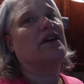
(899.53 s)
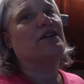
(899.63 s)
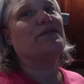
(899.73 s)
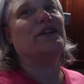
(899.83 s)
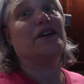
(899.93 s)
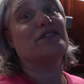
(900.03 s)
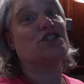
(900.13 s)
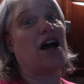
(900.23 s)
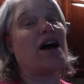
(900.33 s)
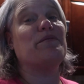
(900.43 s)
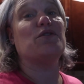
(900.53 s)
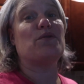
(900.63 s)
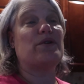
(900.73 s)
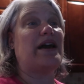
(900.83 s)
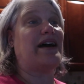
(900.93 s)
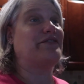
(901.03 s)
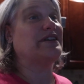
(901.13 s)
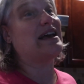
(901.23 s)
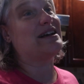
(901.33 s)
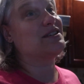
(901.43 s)
when you have a job, you have to
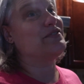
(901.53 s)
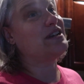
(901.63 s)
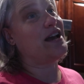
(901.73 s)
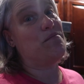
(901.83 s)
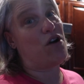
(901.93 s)
ask for time